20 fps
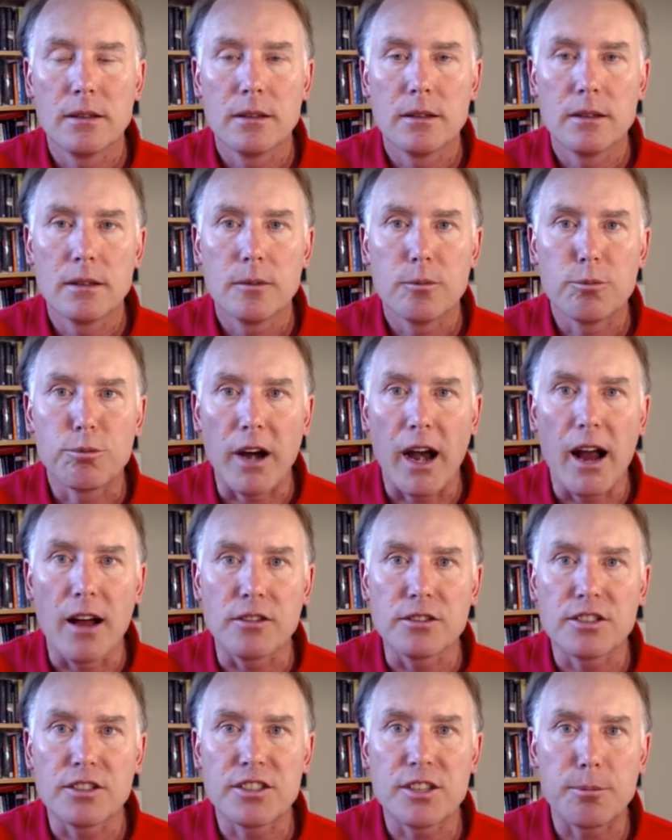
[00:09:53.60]
Brown
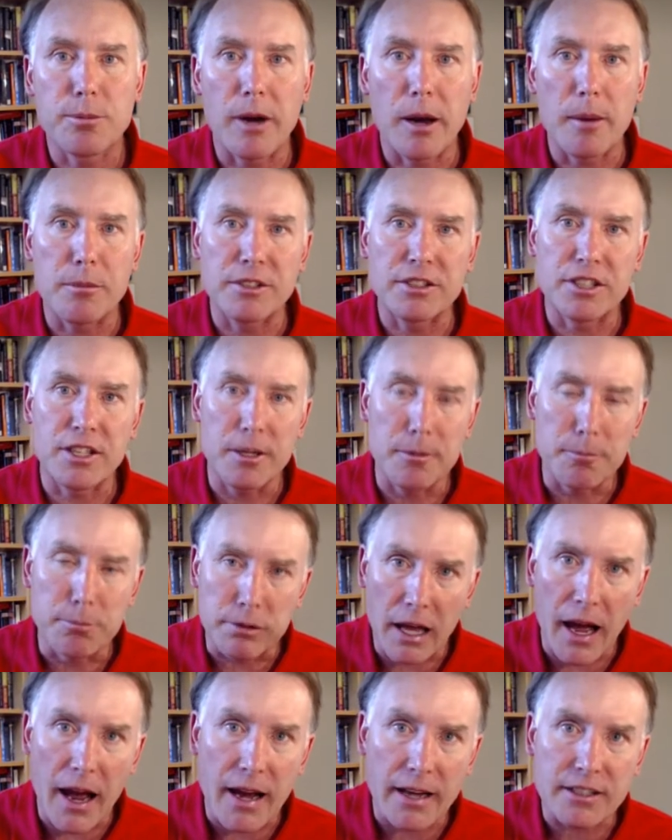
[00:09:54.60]
supremacy,
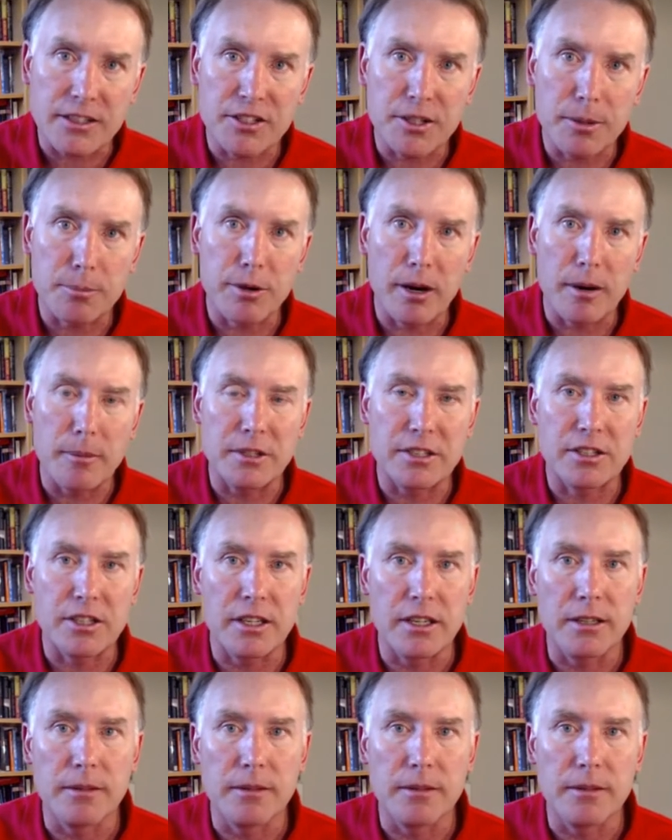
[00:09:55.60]
black supremacy.